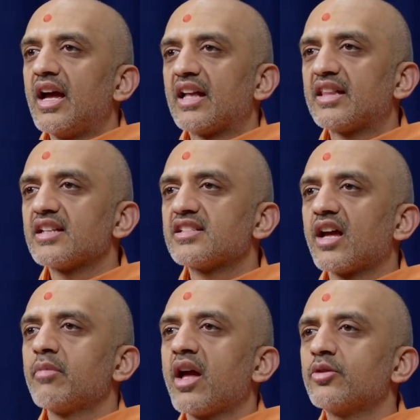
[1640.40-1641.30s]
At that
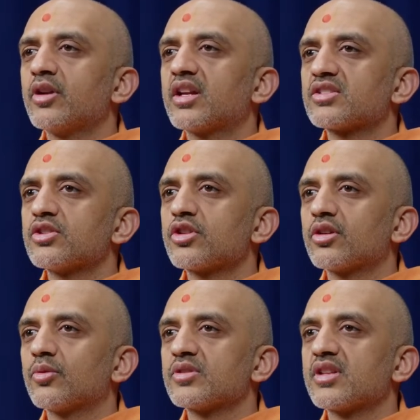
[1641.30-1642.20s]
time, Henry
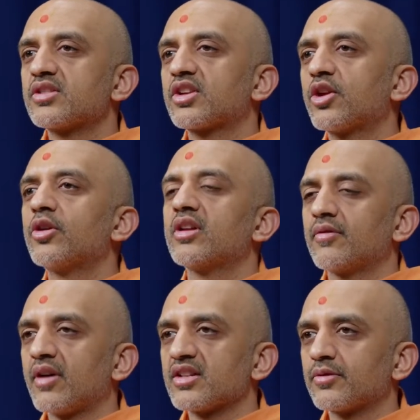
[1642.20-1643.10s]
Kissinger was the security
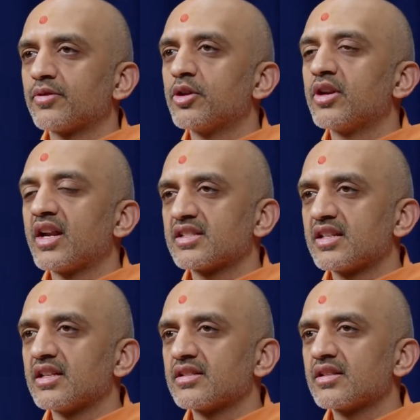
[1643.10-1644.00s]
advisor for the United
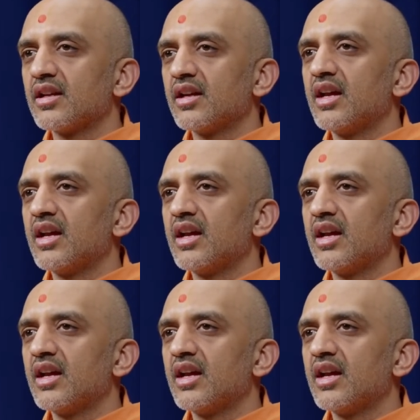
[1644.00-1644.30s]
States.